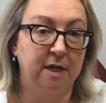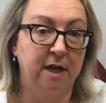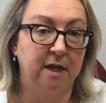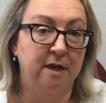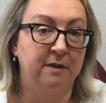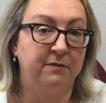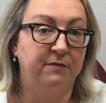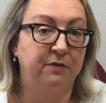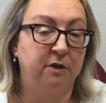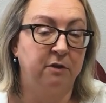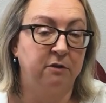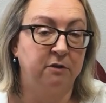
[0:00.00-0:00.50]
And
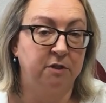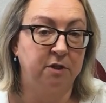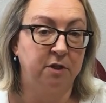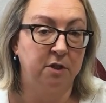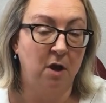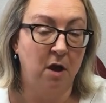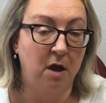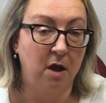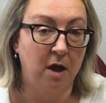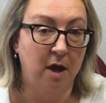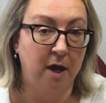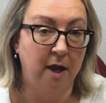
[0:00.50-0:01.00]
if there's
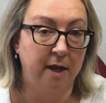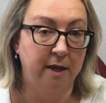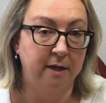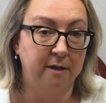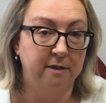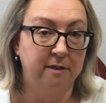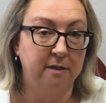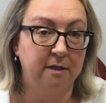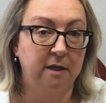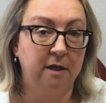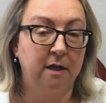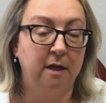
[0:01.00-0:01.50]

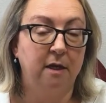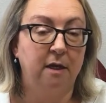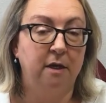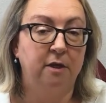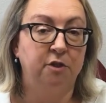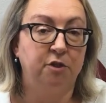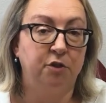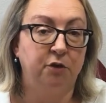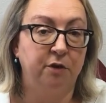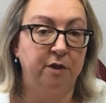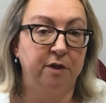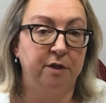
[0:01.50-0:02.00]
not,
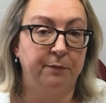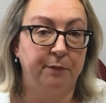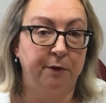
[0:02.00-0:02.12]
during the